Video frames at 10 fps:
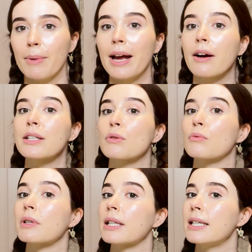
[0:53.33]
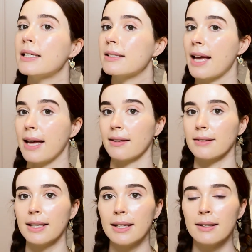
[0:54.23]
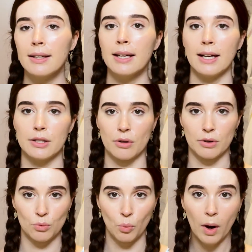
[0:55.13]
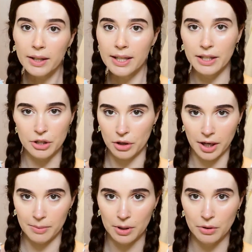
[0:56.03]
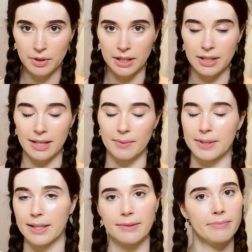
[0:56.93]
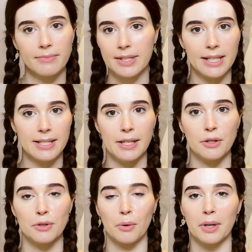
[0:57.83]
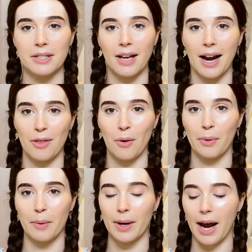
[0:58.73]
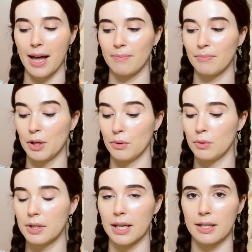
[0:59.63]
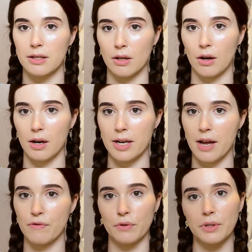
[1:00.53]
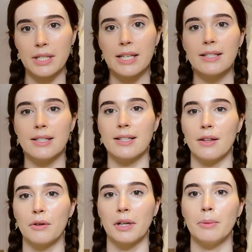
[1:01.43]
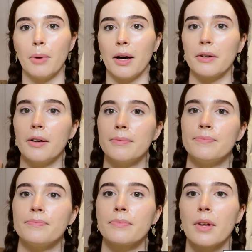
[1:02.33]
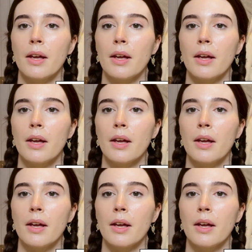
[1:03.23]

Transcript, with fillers: My hair gets really tangly. And so there's one conditioner that I've been using since I was like 16 years old, and it's kind of the only one I use. And it's the Garnier Fructis. It's in the green bottle.